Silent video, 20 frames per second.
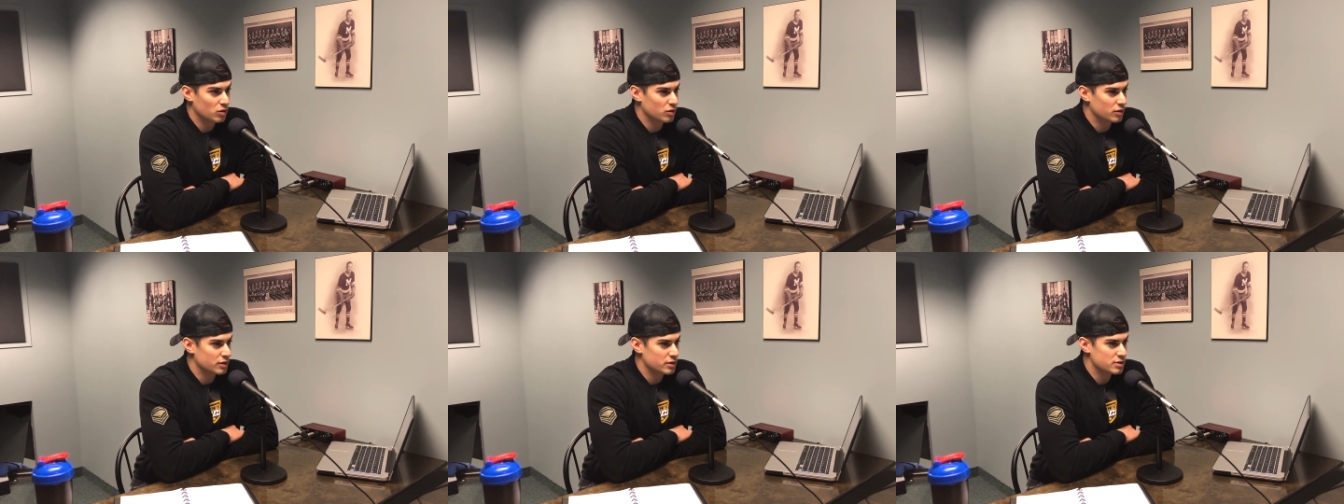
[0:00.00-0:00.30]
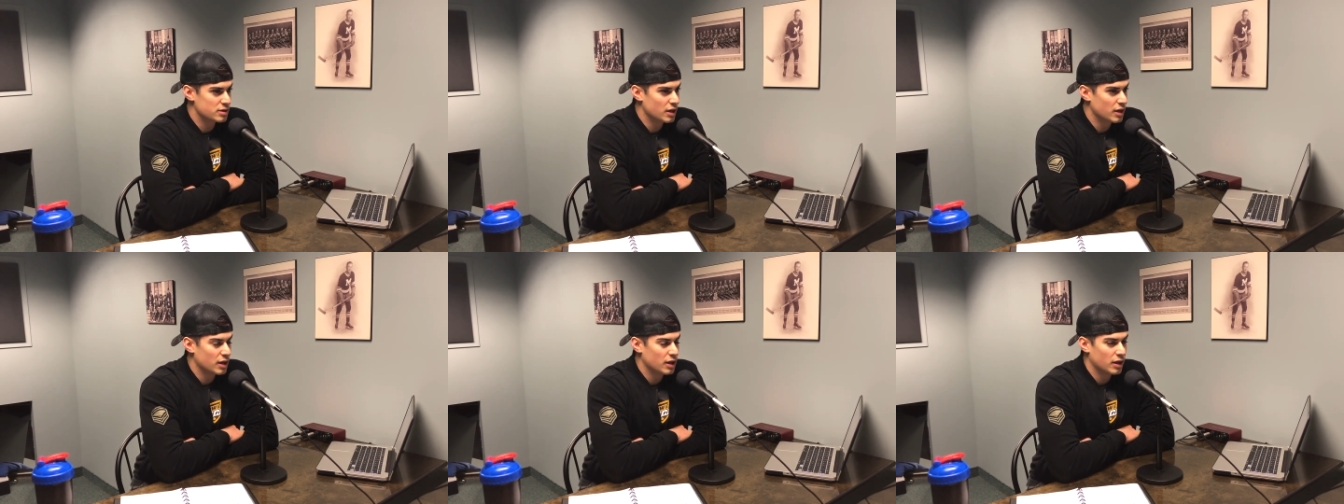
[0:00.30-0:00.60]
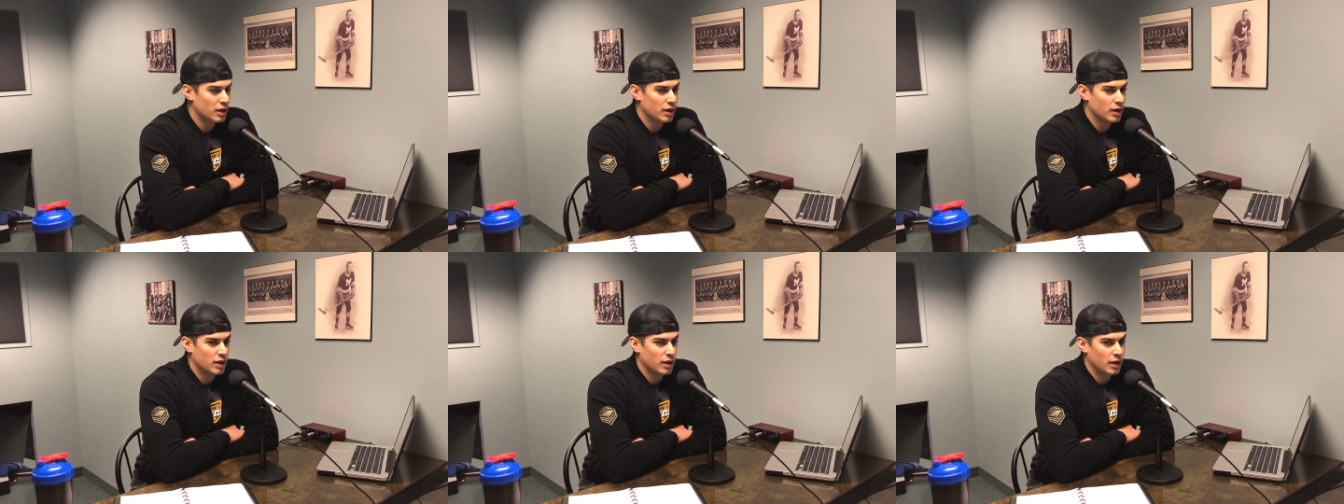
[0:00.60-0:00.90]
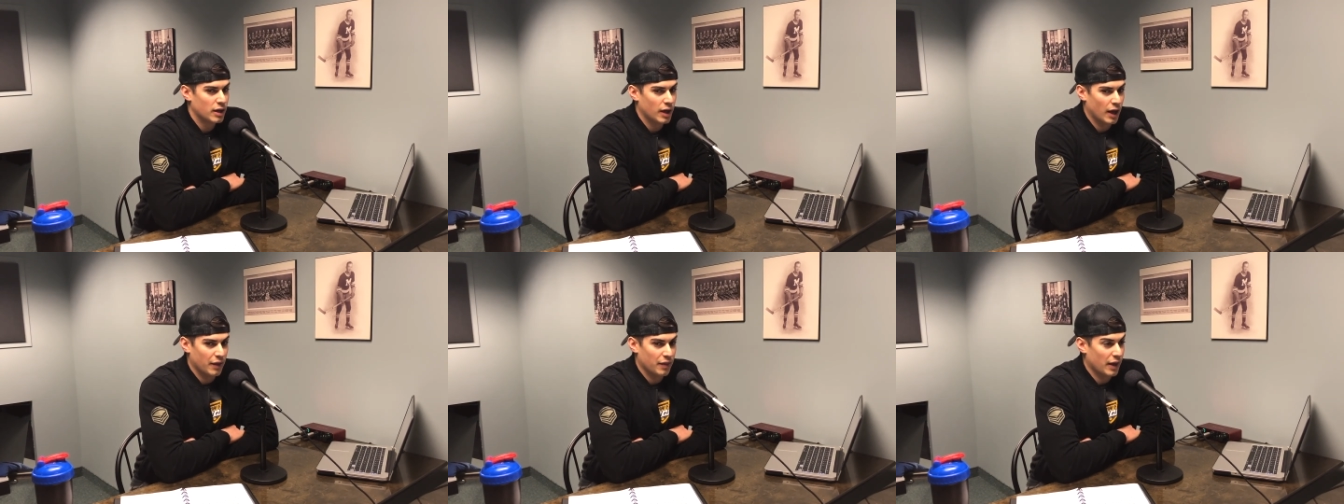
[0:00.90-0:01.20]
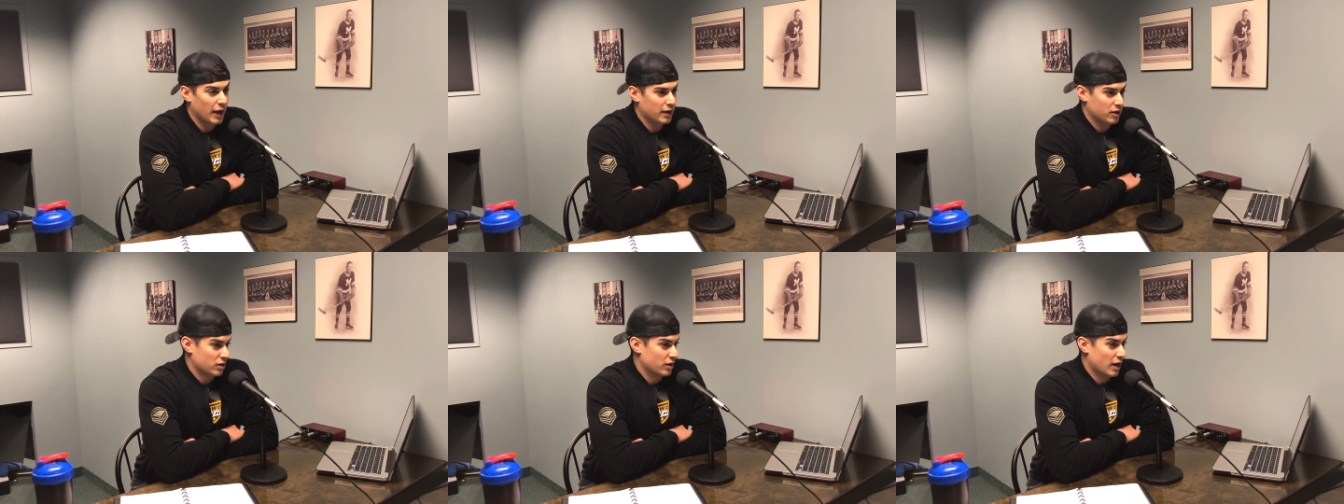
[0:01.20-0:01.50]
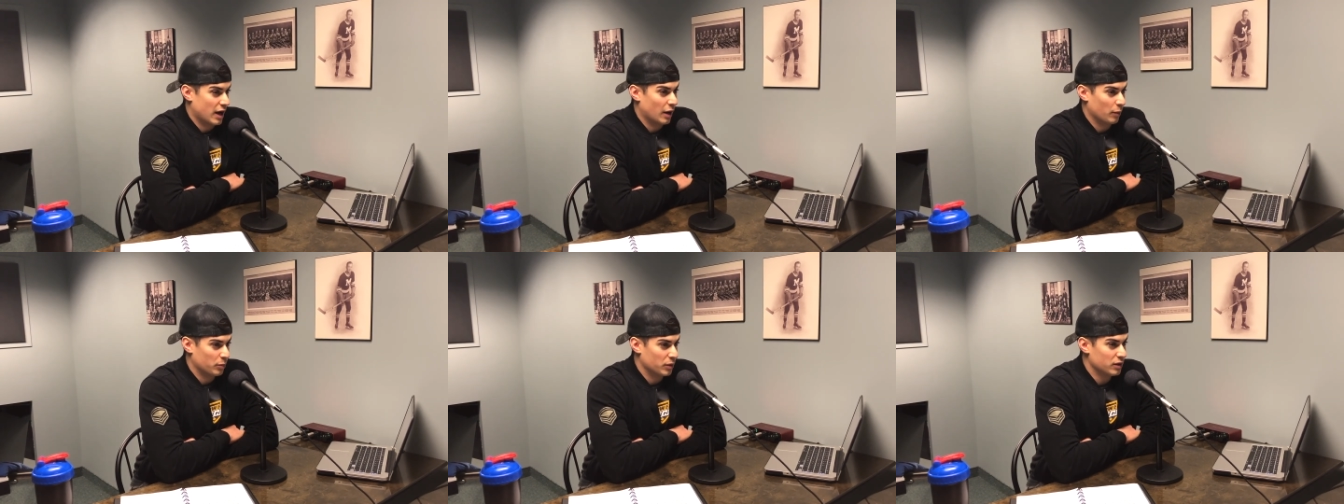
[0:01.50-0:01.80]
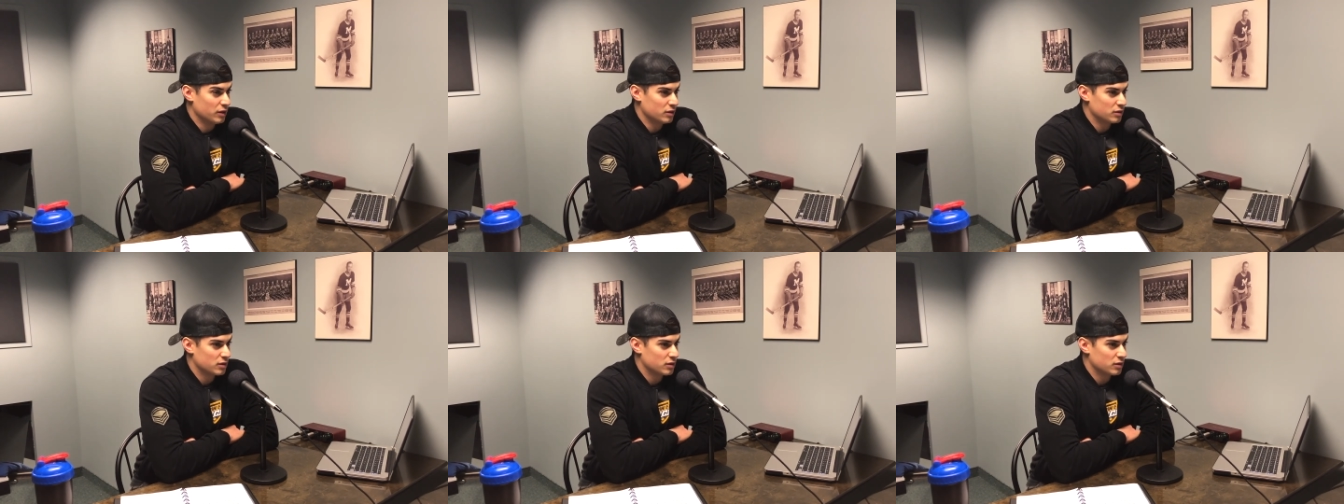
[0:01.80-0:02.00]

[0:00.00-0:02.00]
And it's, and that could happen.